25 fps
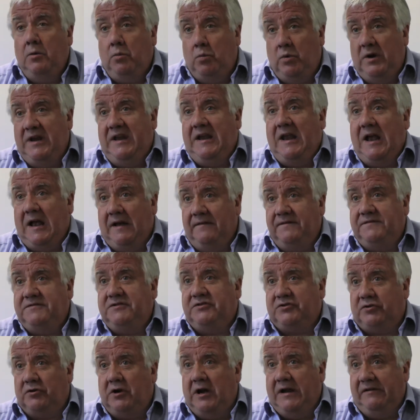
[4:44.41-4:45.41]
We have
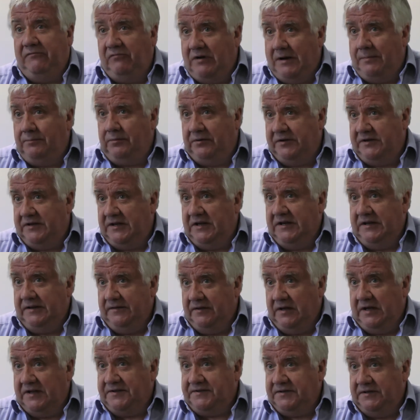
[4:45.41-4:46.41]
to try and
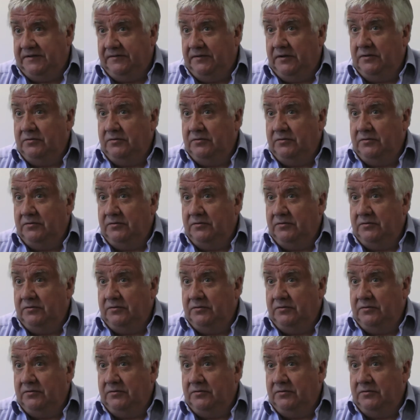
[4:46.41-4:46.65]
replicate that in